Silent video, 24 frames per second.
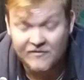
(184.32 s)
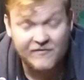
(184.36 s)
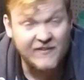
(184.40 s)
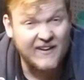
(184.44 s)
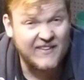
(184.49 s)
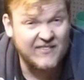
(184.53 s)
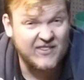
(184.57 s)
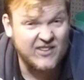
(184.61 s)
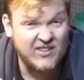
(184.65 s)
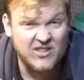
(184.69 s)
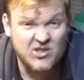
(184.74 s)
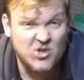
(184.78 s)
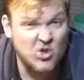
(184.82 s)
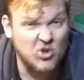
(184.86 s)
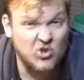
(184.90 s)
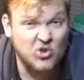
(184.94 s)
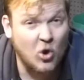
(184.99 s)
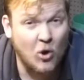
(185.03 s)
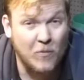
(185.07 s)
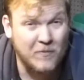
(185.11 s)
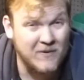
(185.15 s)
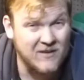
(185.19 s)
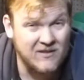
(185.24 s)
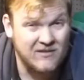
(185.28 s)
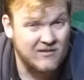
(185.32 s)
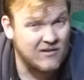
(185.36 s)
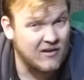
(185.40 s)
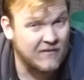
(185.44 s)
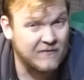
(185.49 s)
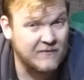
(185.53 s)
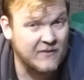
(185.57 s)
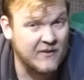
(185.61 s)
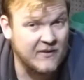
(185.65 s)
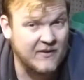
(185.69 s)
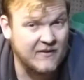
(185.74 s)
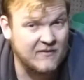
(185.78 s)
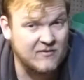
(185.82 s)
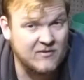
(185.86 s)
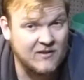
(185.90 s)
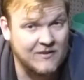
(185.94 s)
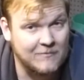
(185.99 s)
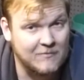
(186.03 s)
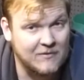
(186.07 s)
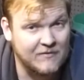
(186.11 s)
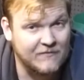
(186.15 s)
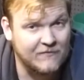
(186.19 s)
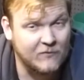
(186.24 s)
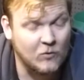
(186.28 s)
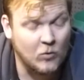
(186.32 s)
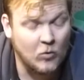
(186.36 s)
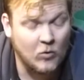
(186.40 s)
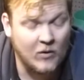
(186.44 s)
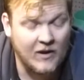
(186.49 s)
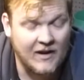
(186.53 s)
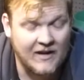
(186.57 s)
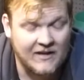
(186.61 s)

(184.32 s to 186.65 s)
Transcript: the fact that you just copy stuff that they've seen before,